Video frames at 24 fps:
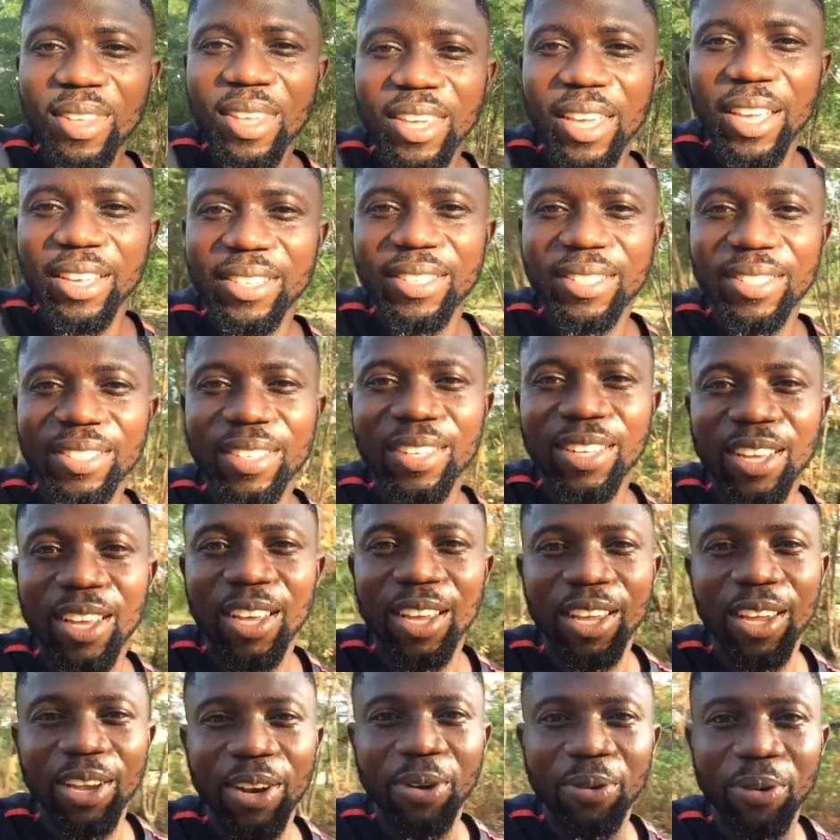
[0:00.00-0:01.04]
yes
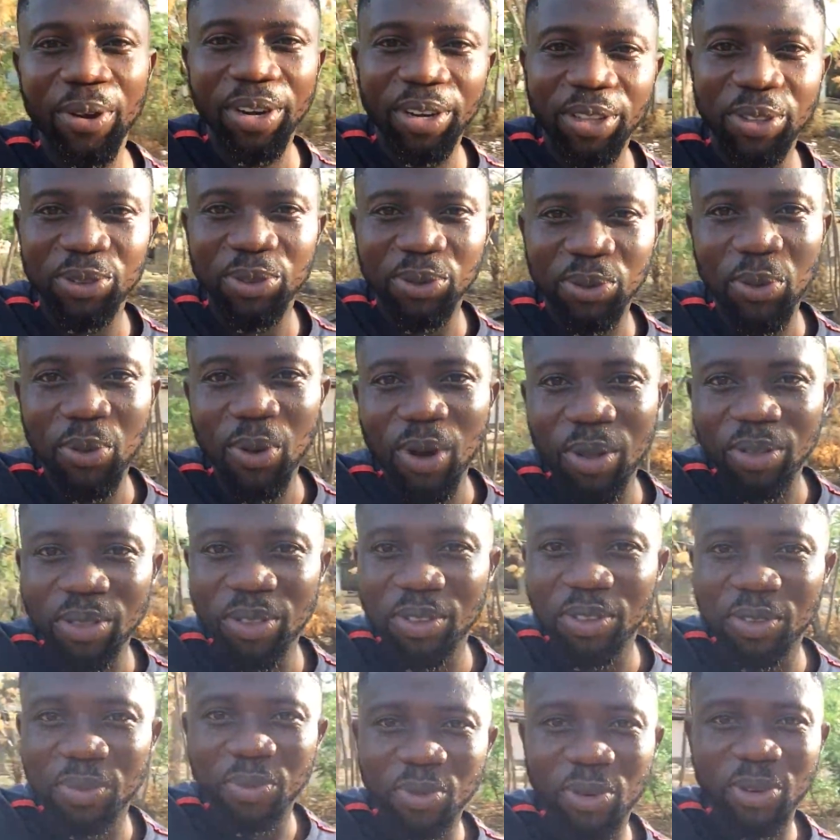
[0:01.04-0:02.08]
ready to go out
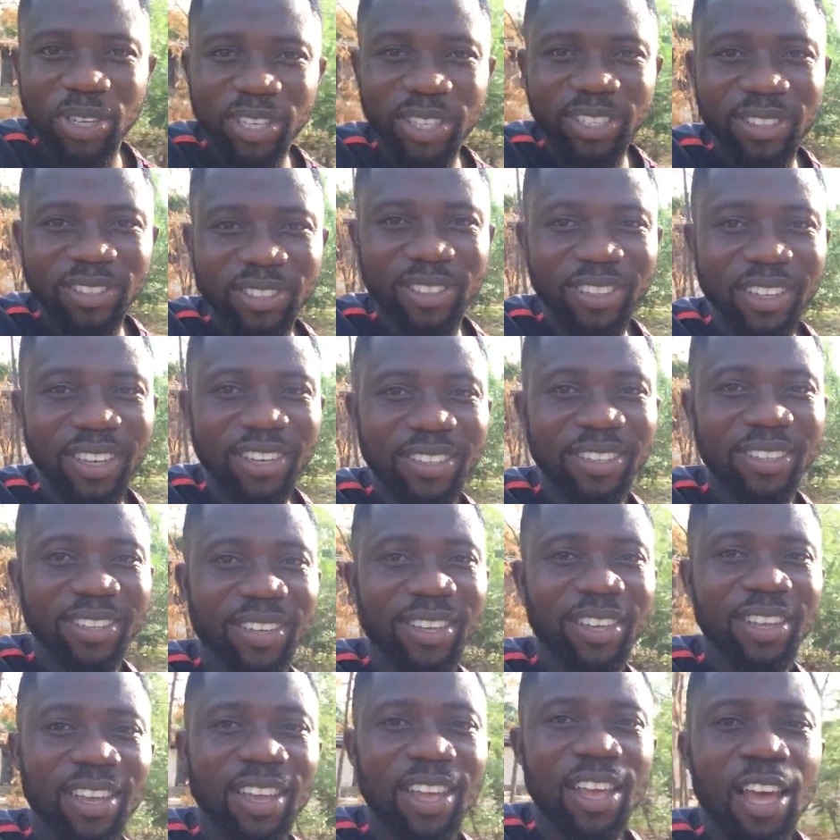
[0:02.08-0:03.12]
this morning. Yes.
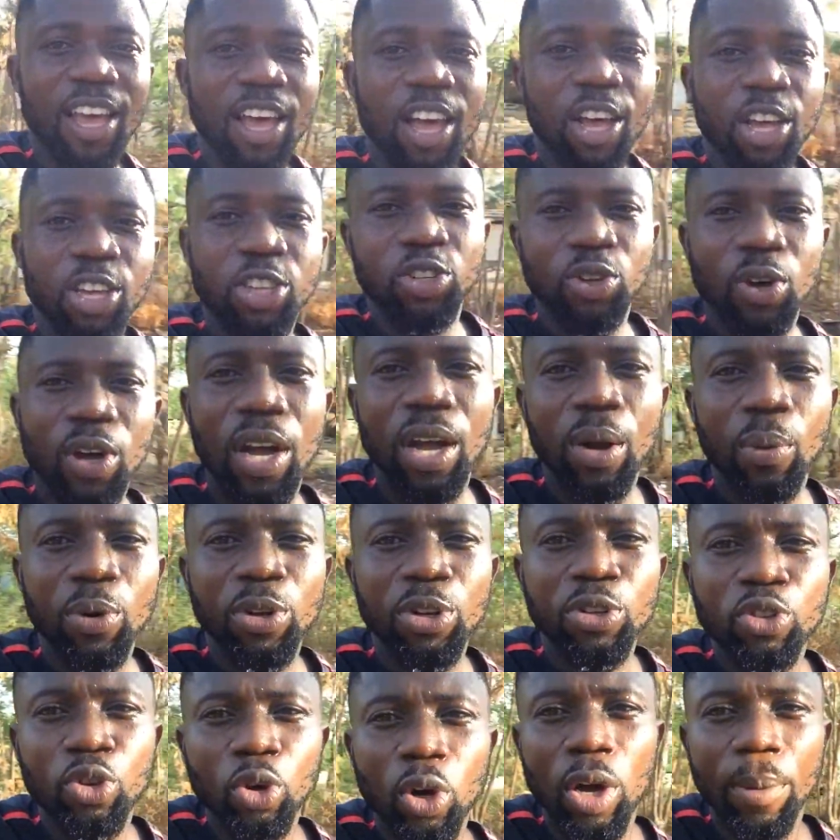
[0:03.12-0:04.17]
So I
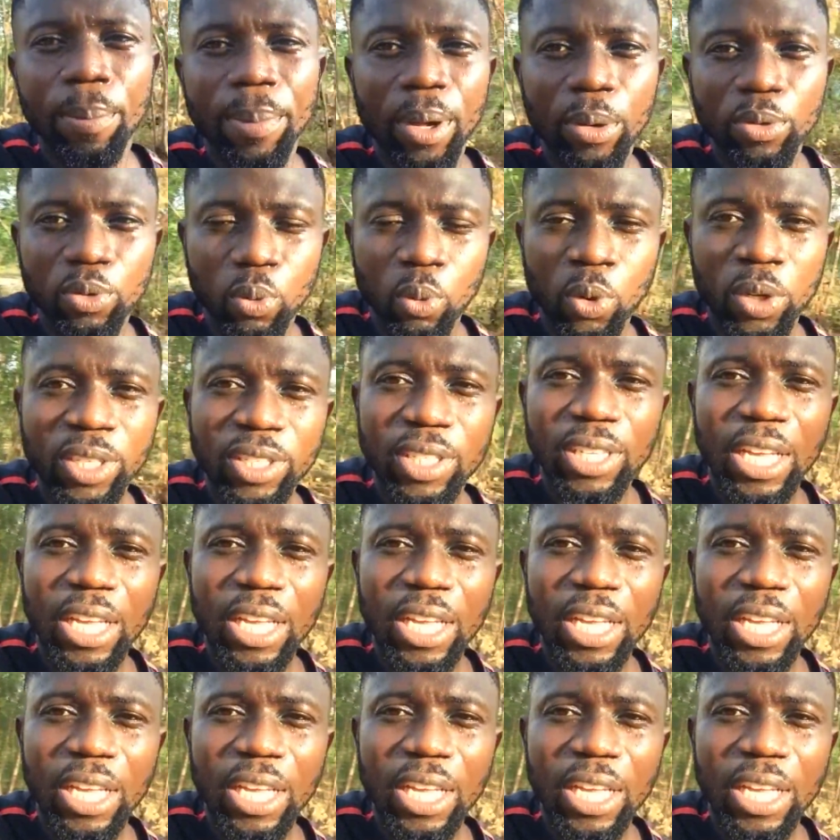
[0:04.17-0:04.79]
want to talk about what